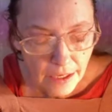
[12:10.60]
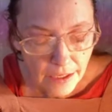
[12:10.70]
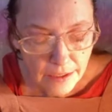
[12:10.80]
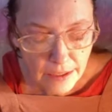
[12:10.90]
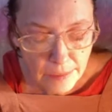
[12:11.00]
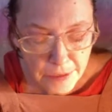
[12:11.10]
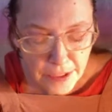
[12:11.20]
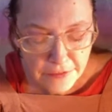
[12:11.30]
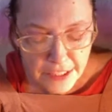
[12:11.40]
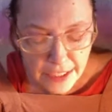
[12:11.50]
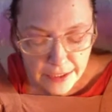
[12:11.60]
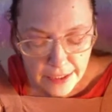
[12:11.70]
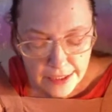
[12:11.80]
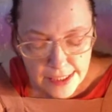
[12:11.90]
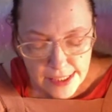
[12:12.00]
A couple of
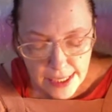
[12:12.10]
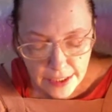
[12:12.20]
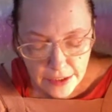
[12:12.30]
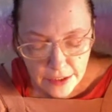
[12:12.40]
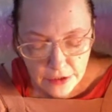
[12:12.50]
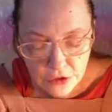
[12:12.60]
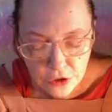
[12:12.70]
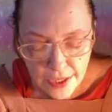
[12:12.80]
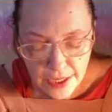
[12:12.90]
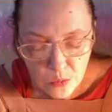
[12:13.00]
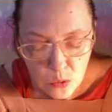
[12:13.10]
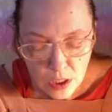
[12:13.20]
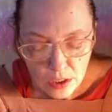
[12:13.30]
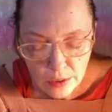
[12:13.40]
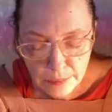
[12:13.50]
decades later,
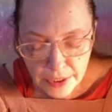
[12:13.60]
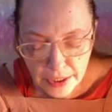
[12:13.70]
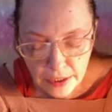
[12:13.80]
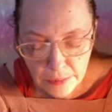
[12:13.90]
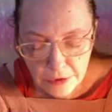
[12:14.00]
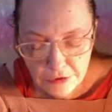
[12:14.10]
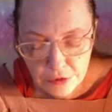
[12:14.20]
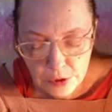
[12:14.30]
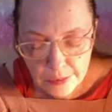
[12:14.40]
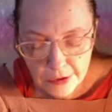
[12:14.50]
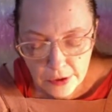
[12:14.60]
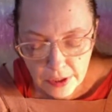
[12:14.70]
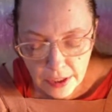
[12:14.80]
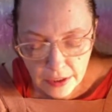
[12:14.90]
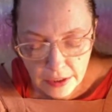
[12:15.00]
drywall became affordable
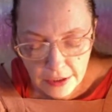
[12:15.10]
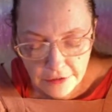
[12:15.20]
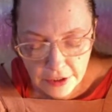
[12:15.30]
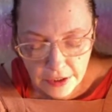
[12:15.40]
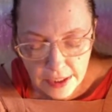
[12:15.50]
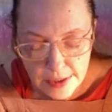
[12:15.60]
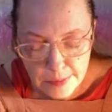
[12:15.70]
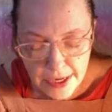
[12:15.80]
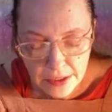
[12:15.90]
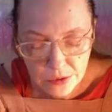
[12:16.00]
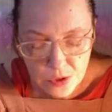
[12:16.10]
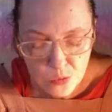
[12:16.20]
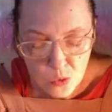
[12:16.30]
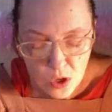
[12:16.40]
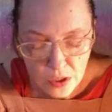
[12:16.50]
and covered these panels'
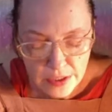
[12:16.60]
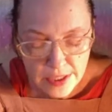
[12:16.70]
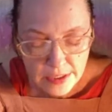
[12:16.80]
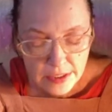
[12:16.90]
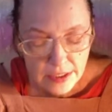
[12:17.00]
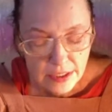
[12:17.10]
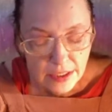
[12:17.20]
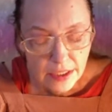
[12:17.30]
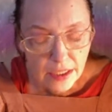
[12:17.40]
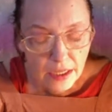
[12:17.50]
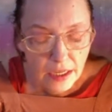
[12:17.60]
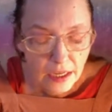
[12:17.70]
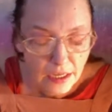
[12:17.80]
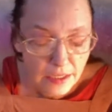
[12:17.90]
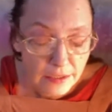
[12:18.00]
walls.
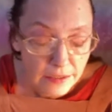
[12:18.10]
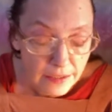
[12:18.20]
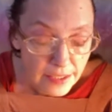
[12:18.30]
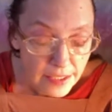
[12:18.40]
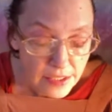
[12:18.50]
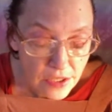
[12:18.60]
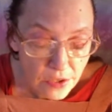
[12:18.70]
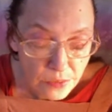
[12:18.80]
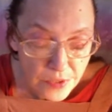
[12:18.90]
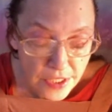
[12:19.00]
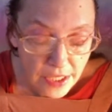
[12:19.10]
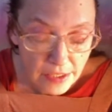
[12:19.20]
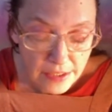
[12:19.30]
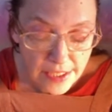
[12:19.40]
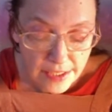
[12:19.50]
These homes
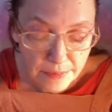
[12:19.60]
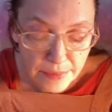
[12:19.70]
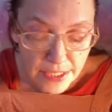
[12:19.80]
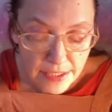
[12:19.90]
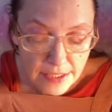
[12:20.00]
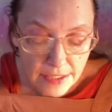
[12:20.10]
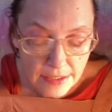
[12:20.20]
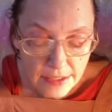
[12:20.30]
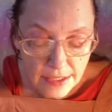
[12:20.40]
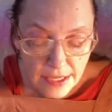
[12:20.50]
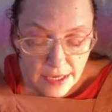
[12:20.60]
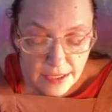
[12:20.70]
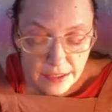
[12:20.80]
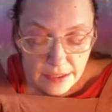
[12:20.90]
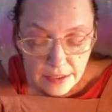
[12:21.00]
can be seen
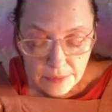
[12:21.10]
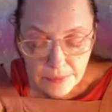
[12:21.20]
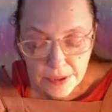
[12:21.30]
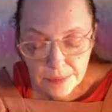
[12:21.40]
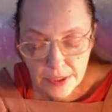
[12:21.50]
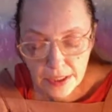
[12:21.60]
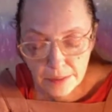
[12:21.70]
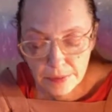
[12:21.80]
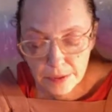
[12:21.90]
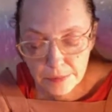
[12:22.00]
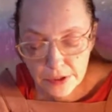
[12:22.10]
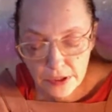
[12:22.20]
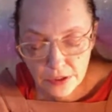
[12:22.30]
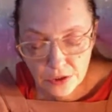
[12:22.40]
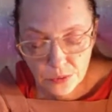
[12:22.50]
today, but many people
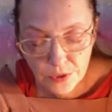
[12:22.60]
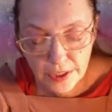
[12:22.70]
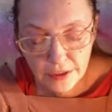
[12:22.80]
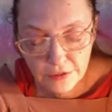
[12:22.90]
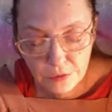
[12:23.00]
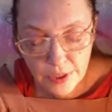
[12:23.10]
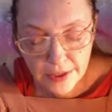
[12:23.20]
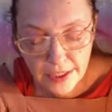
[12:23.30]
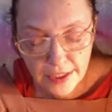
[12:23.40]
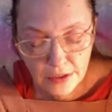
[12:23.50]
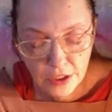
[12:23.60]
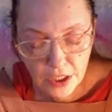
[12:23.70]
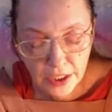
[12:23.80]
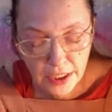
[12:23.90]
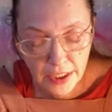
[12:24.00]
aren't aware of what they are
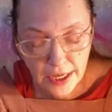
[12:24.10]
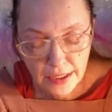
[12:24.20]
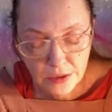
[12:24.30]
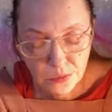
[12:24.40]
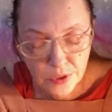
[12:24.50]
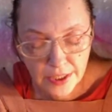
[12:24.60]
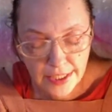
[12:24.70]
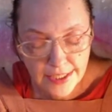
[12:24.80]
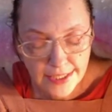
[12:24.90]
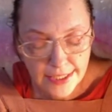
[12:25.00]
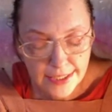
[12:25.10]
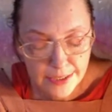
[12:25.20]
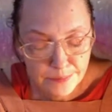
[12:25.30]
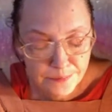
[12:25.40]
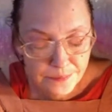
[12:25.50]
looking at when they see
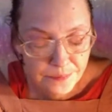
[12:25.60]
them.